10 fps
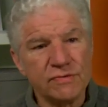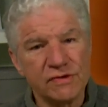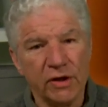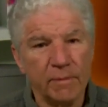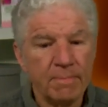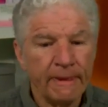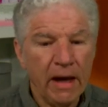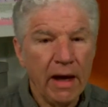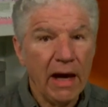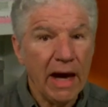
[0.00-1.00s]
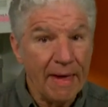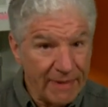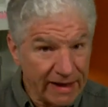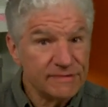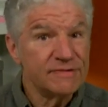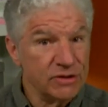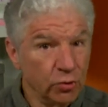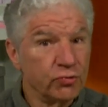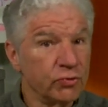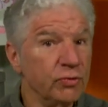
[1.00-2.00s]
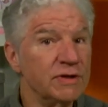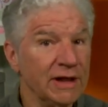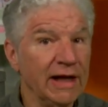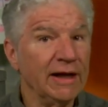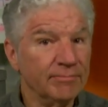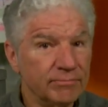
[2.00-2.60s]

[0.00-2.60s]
ago, and that's still true today.